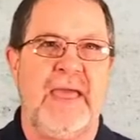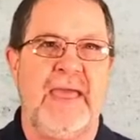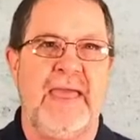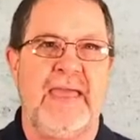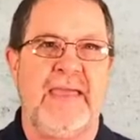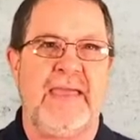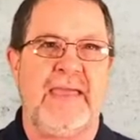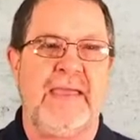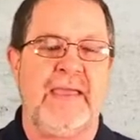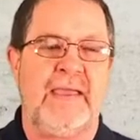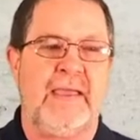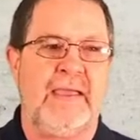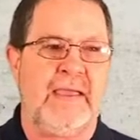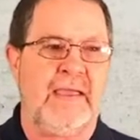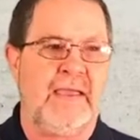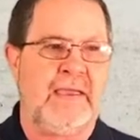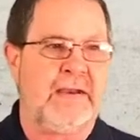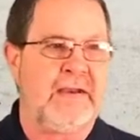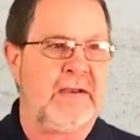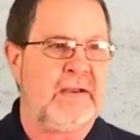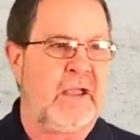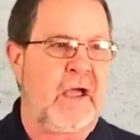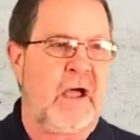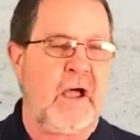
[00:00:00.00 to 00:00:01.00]

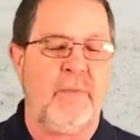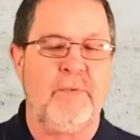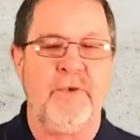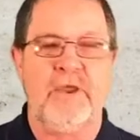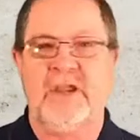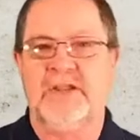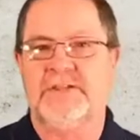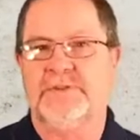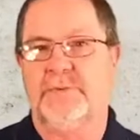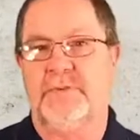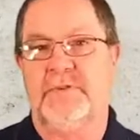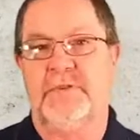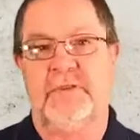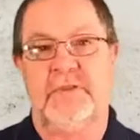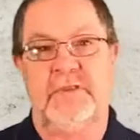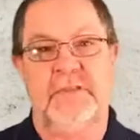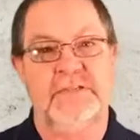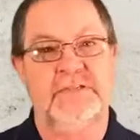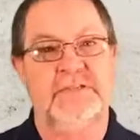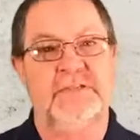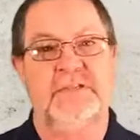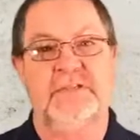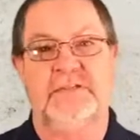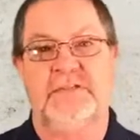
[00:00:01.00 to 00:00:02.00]
And I'll be honest with you,
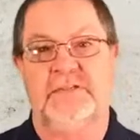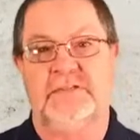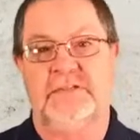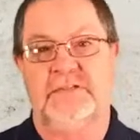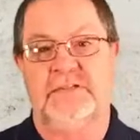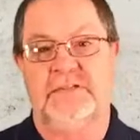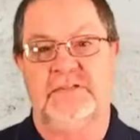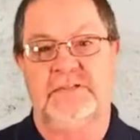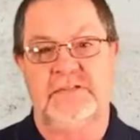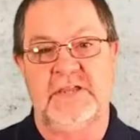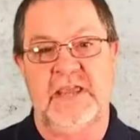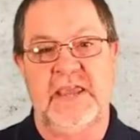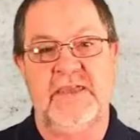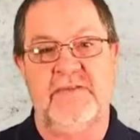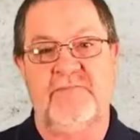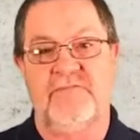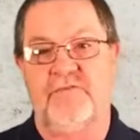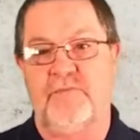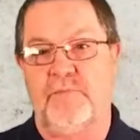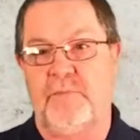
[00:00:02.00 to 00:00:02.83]
this has saved